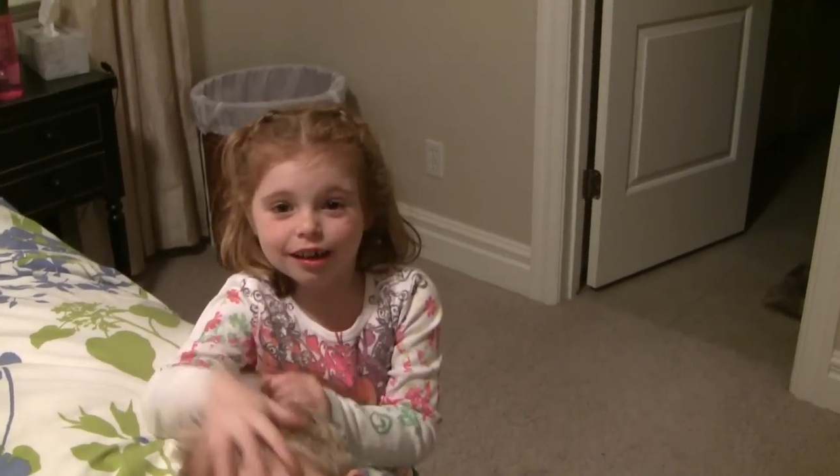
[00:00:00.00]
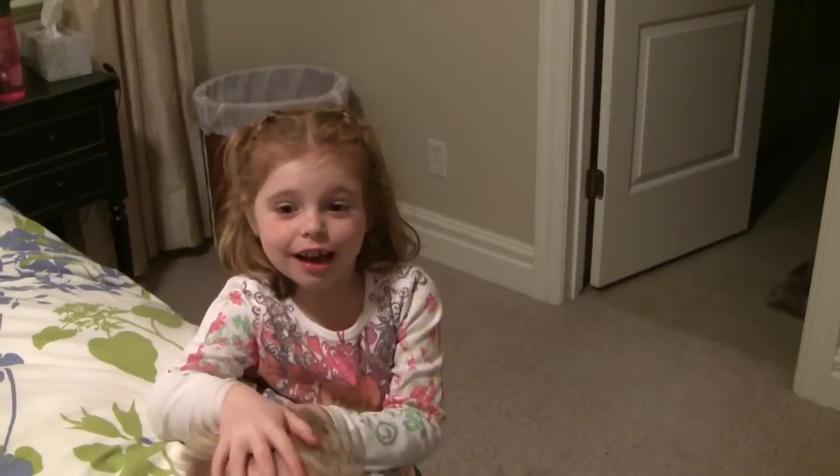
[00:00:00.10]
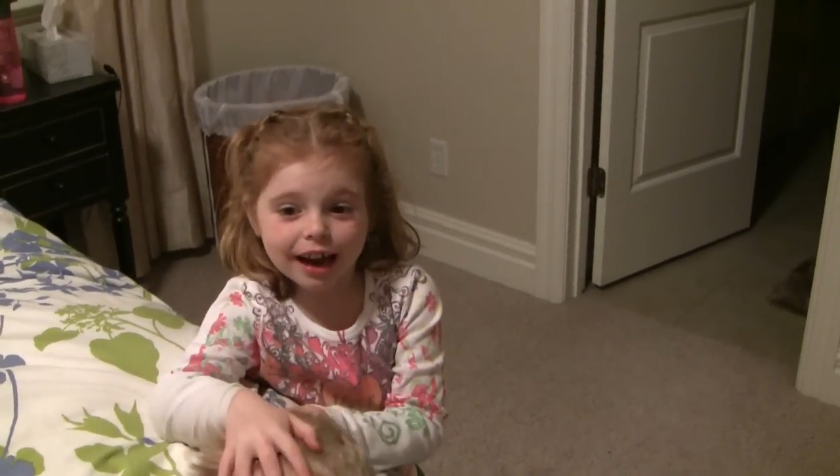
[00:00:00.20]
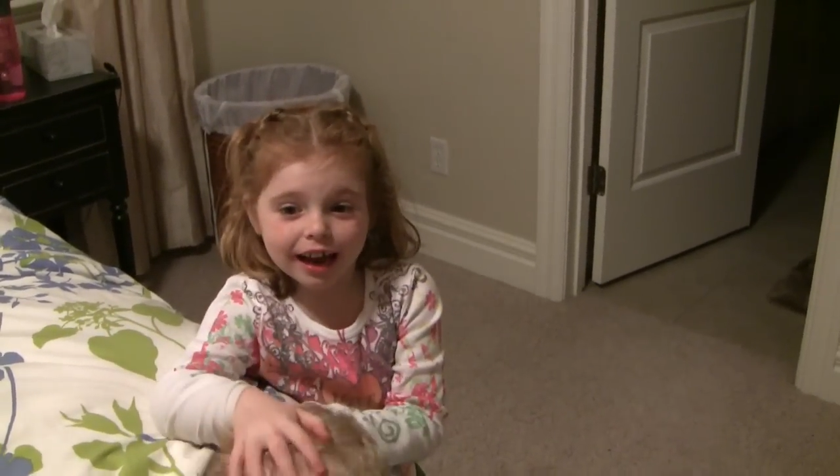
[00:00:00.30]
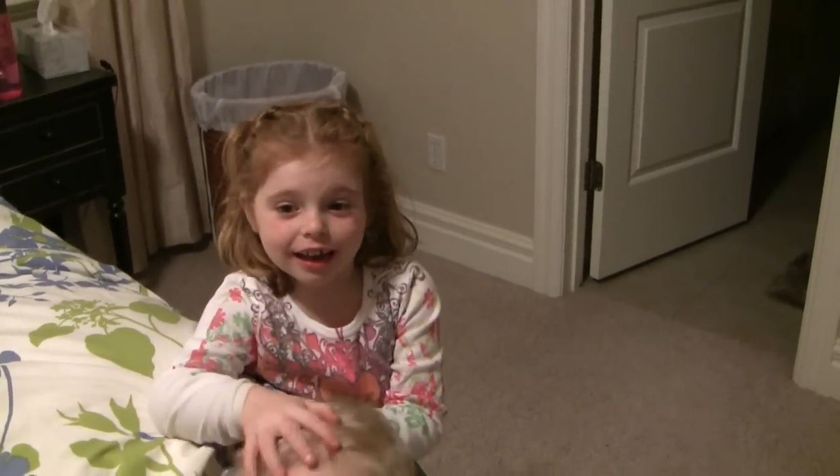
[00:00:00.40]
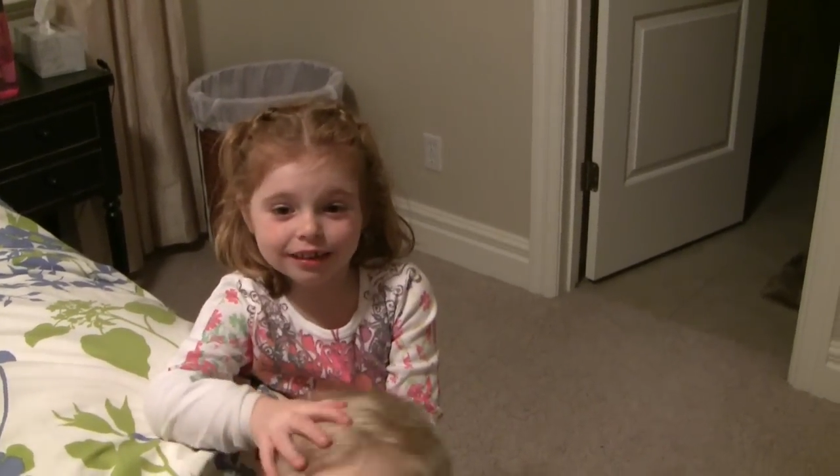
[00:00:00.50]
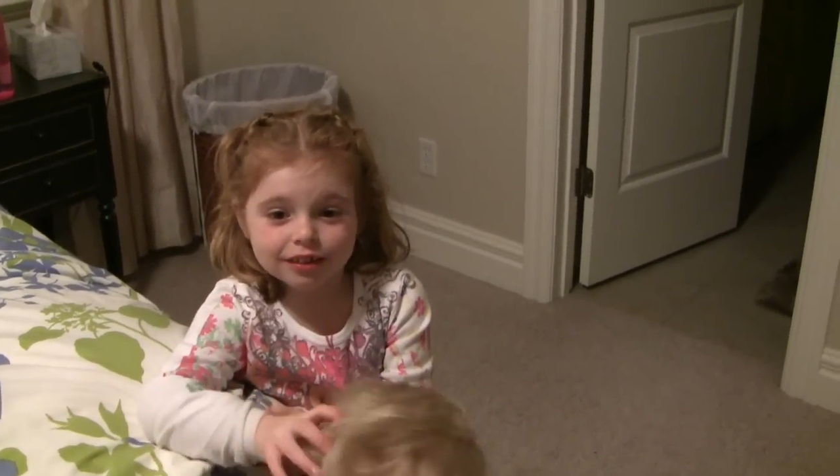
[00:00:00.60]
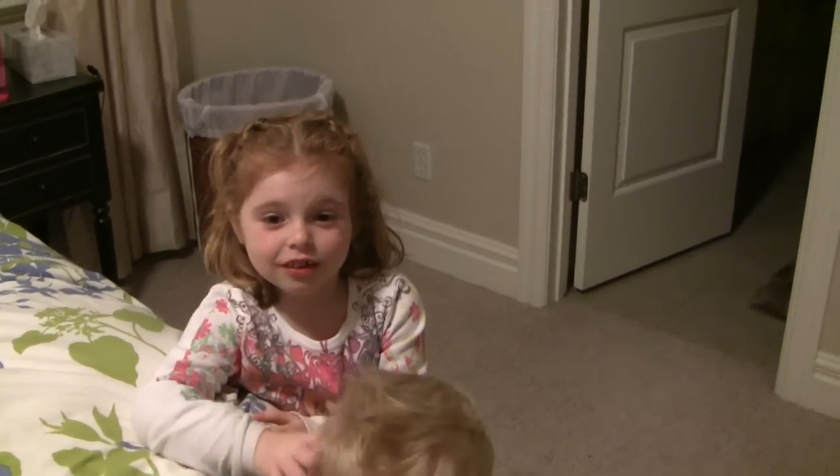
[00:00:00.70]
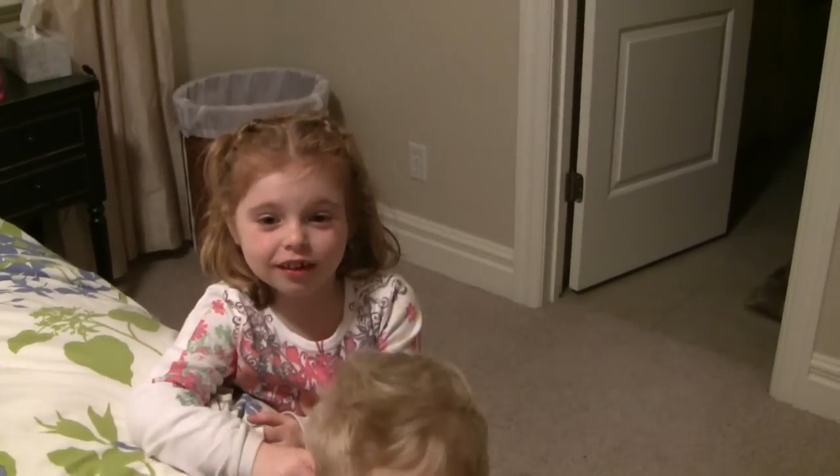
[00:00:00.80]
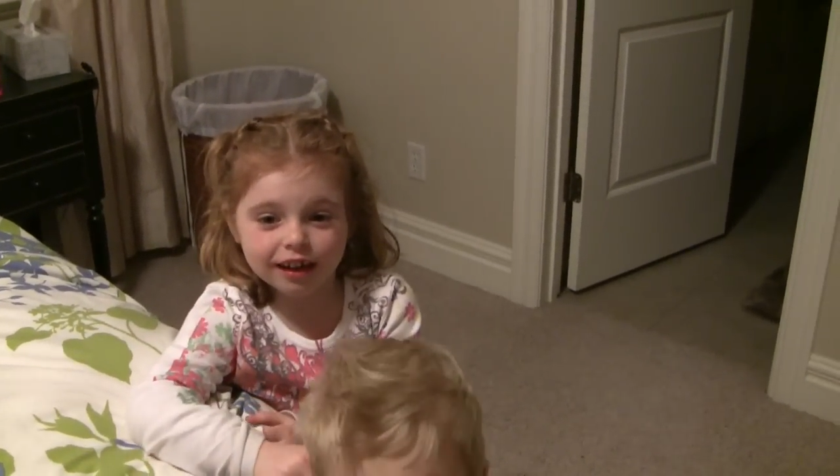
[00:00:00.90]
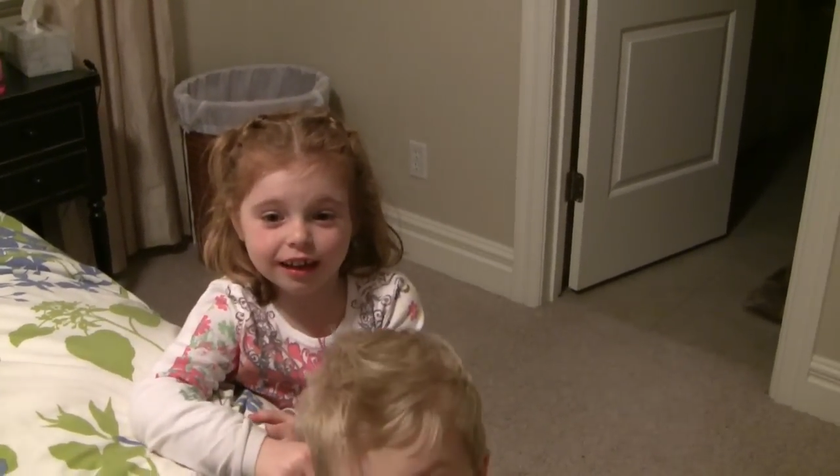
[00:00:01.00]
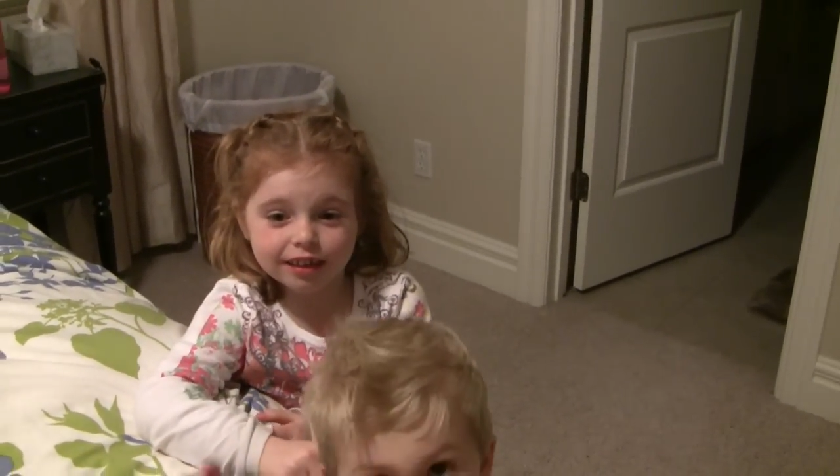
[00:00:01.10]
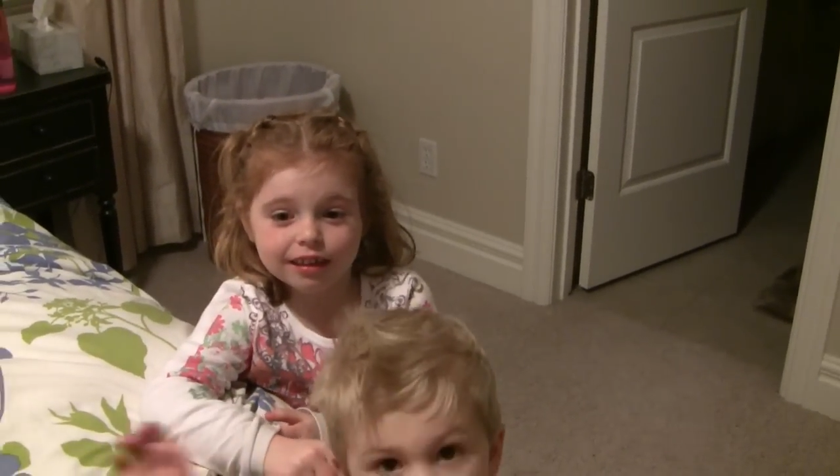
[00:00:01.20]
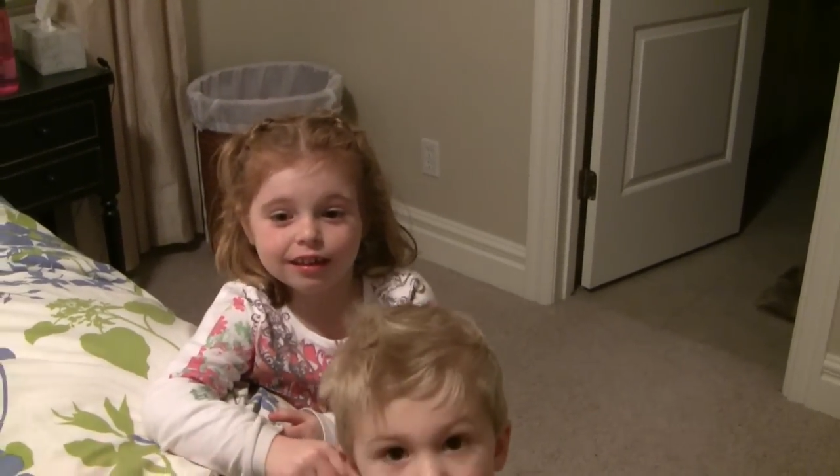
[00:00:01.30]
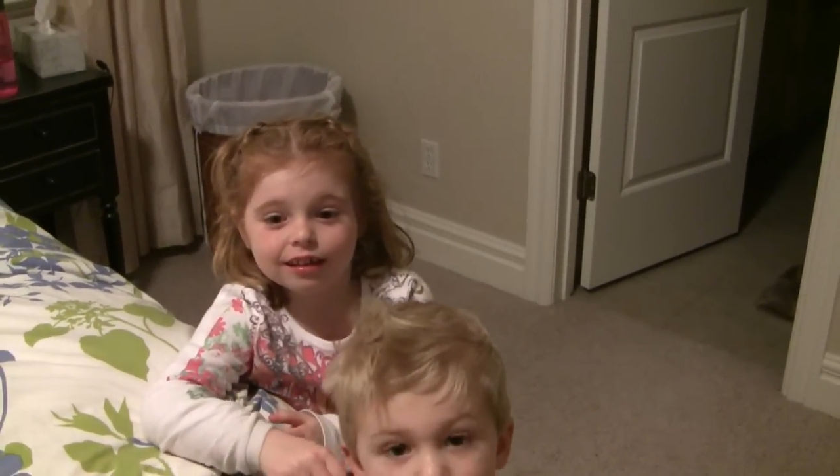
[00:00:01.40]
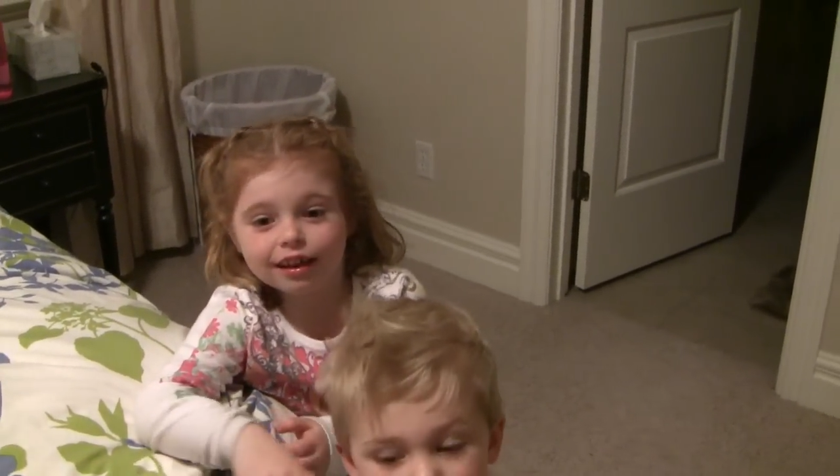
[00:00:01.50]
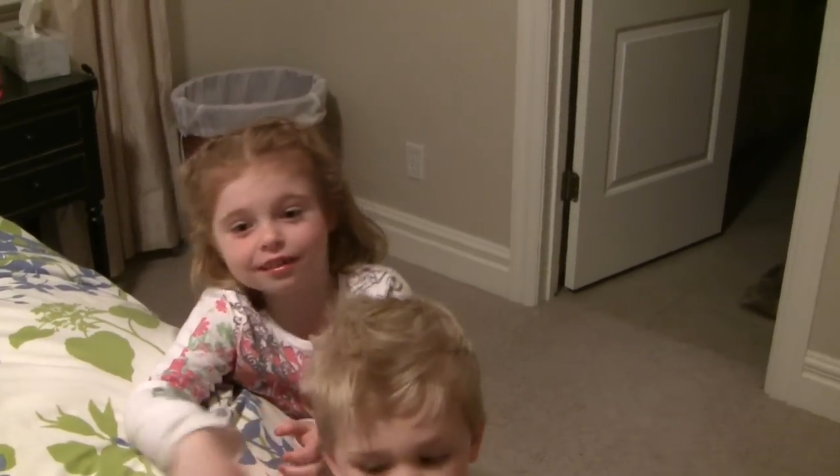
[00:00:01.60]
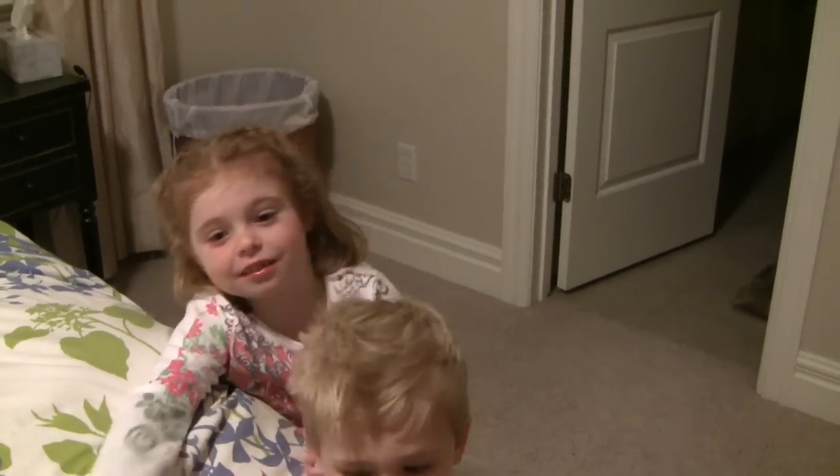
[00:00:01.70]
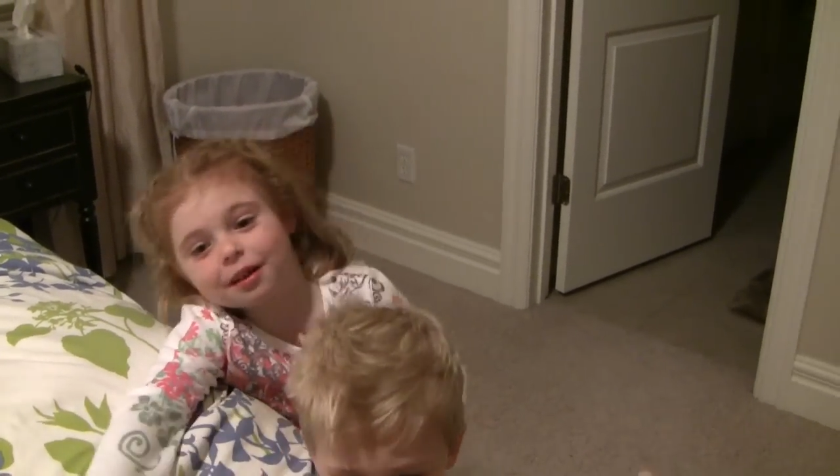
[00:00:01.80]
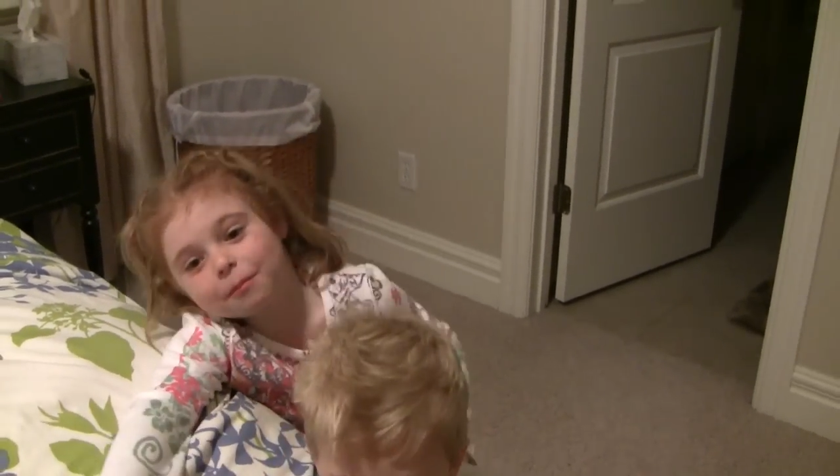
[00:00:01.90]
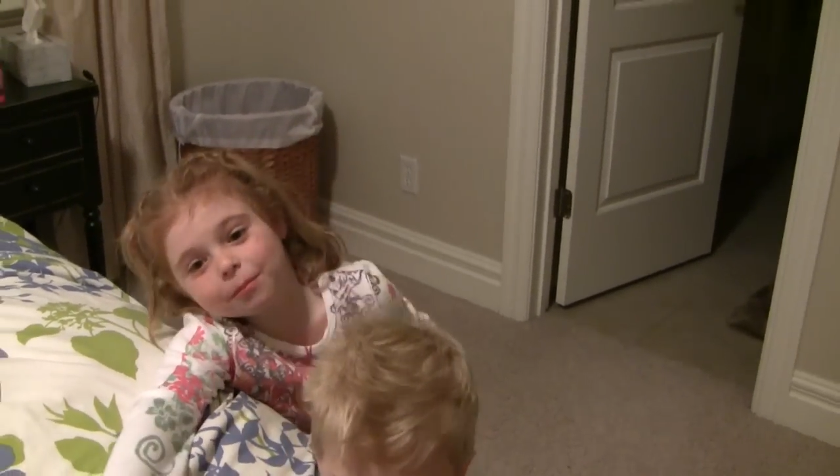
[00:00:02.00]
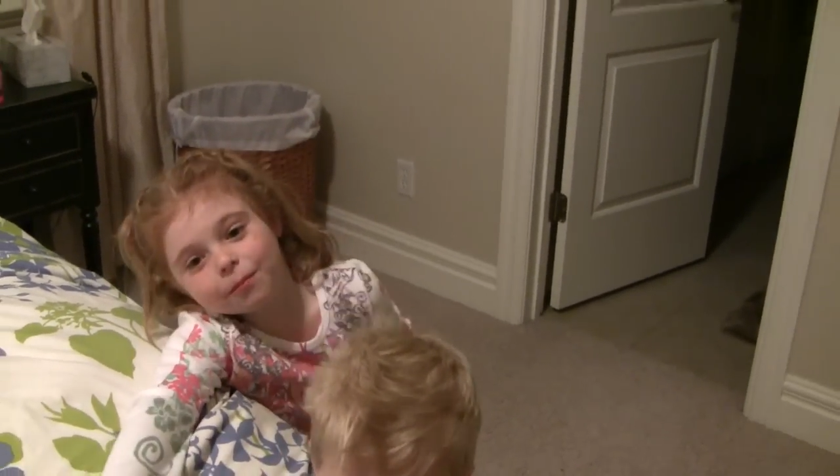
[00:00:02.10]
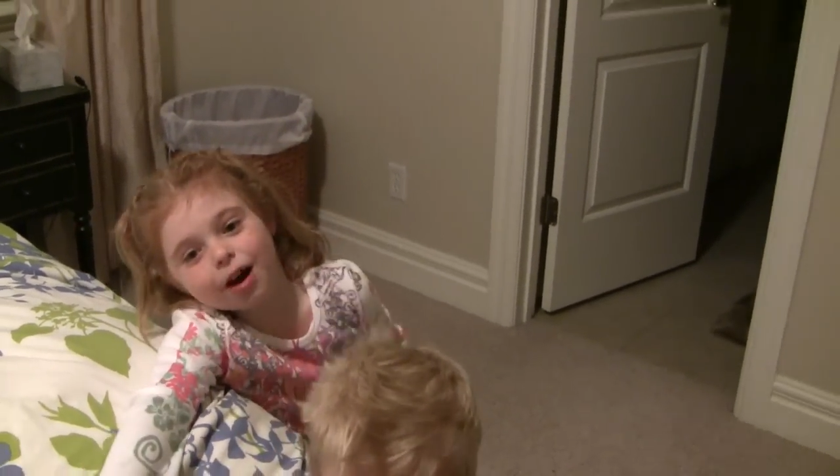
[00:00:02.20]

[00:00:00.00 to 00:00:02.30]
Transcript: and you can get some